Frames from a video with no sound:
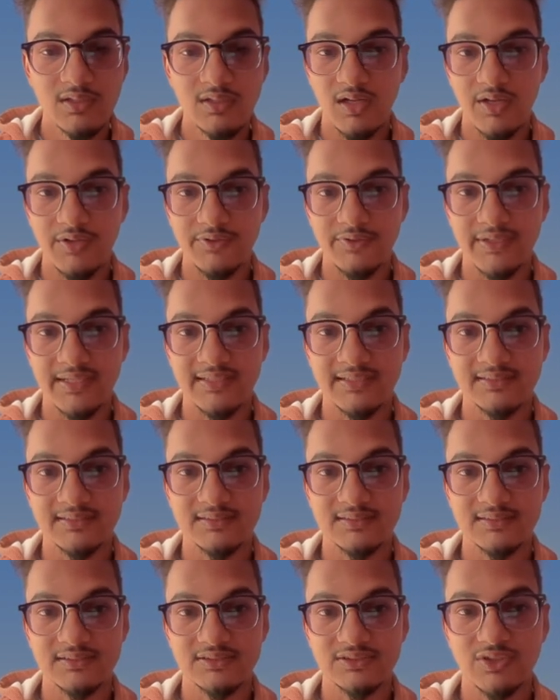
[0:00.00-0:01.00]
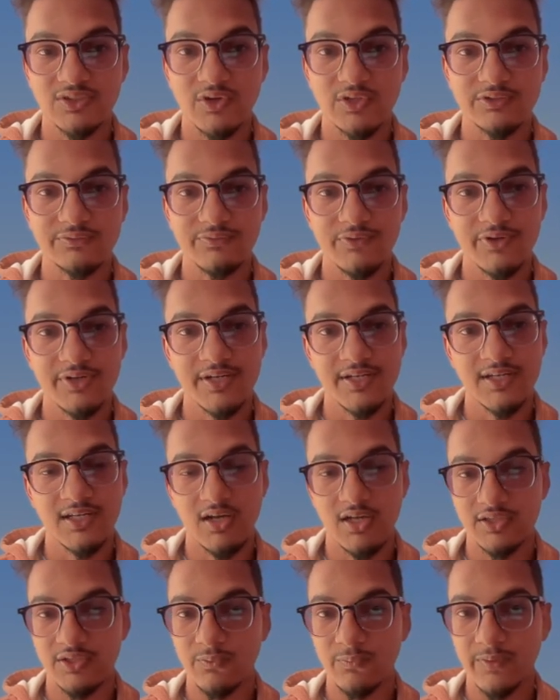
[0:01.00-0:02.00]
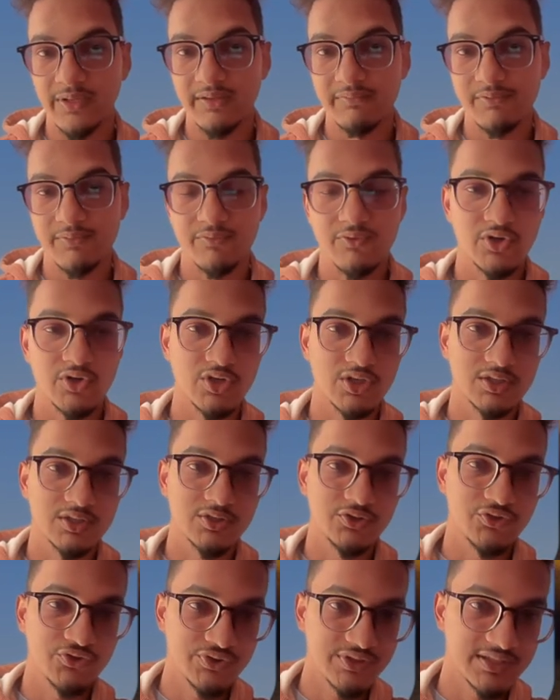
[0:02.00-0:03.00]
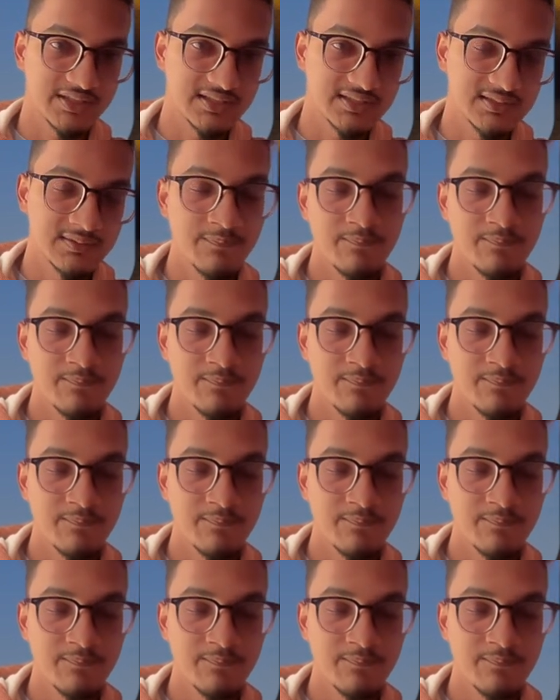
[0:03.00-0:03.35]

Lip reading: You can search for it on the web if you are not using it.